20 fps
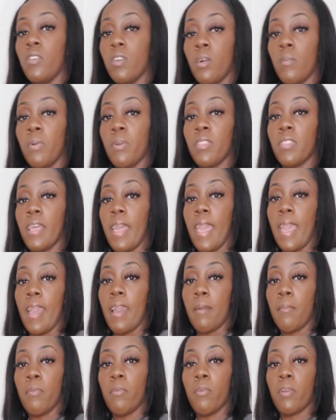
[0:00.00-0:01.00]
you're gonna put the
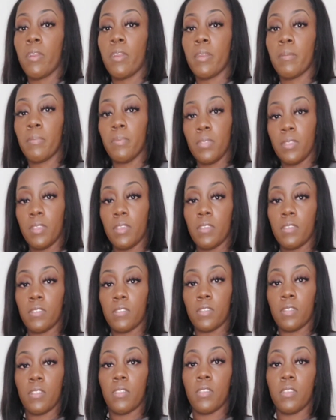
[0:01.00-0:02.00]
ab board,
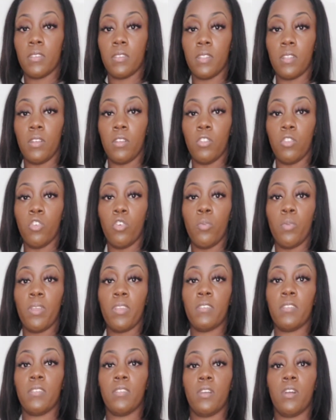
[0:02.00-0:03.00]
this little
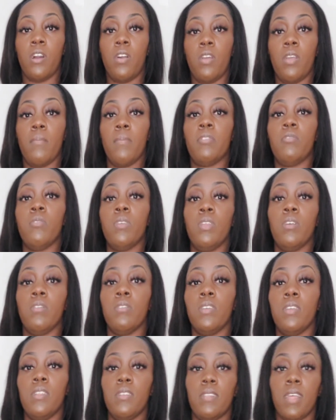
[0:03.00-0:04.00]
loop is to go in between
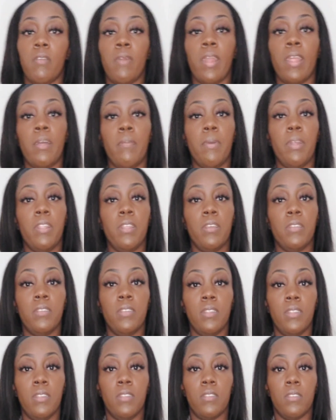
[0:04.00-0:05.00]
your titties, like right up under your
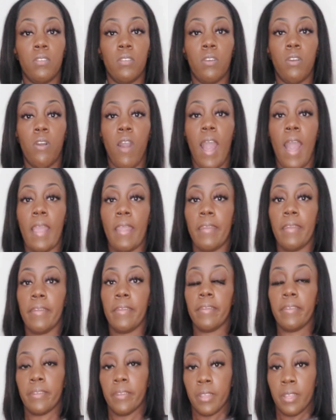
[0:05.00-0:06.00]
titties, so it'll go
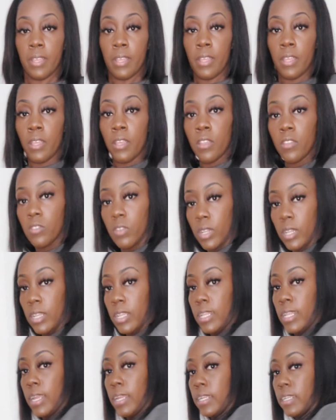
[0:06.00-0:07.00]
higher, so
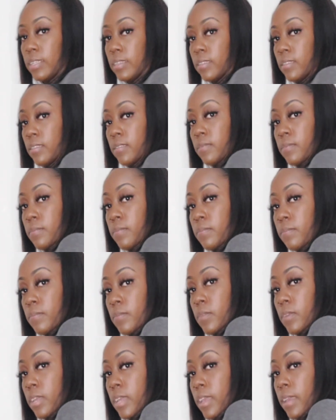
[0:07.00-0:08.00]
it'll look like this,
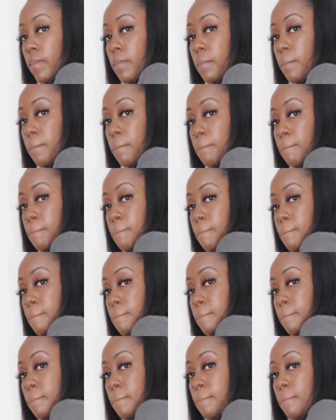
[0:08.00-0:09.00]
okay?
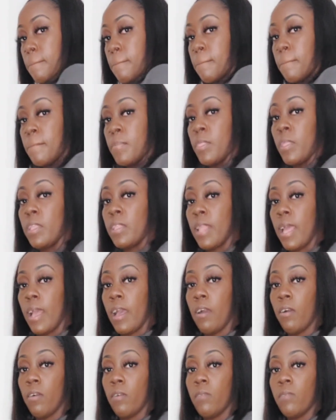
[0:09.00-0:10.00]

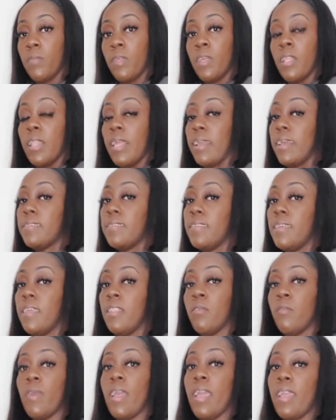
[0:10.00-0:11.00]
Now, like I
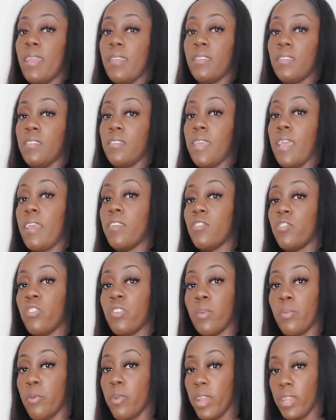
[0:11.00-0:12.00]
said, the rag is just
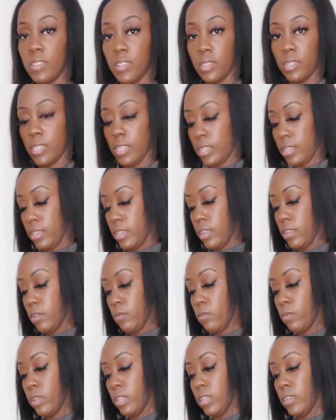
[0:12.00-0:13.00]
extra compression.
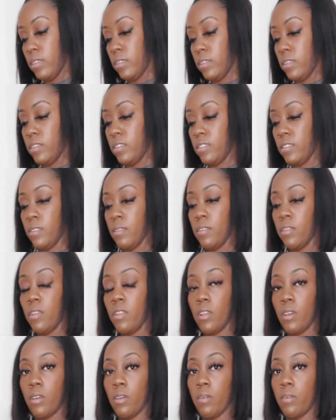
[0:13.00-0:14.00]
It really is just,
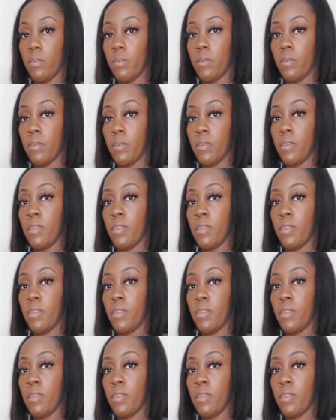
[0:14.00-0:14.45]
you know,